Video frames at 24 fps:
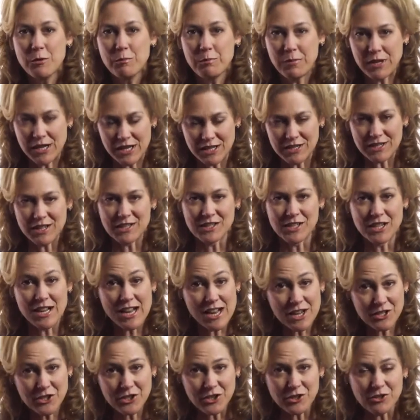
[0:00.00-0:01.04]
Pete doesn't
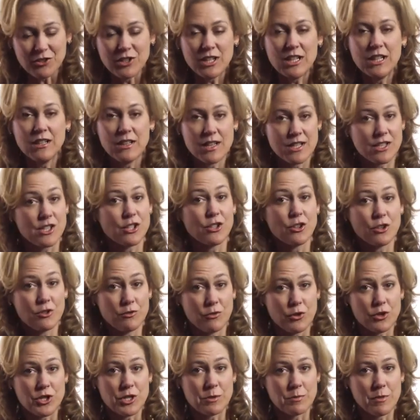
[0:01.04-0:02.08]
answer. He lets it go to
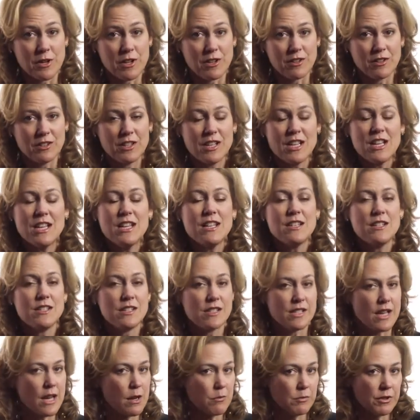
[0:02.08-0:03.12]
voicemail.
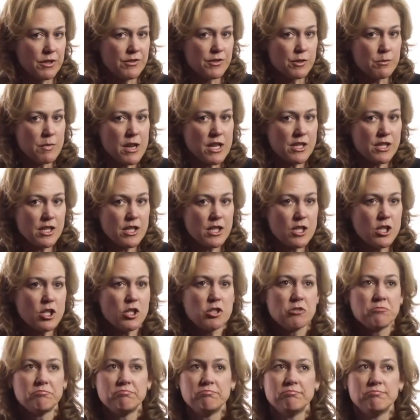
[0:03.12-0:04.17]
Sam leaves a
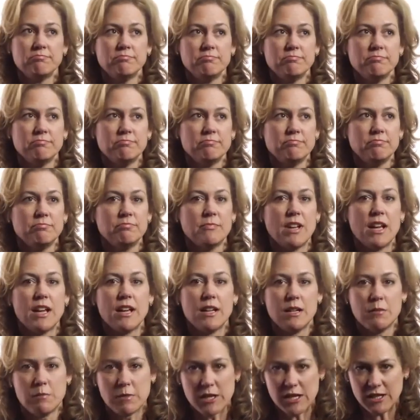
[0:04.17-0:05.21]
message
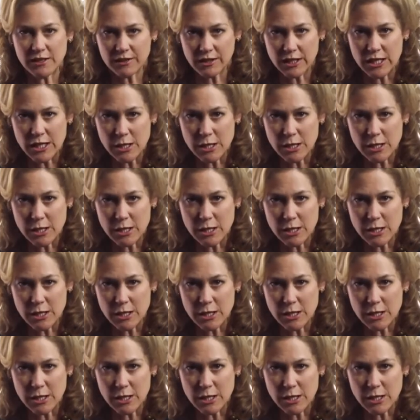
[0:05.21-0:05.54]
and immediately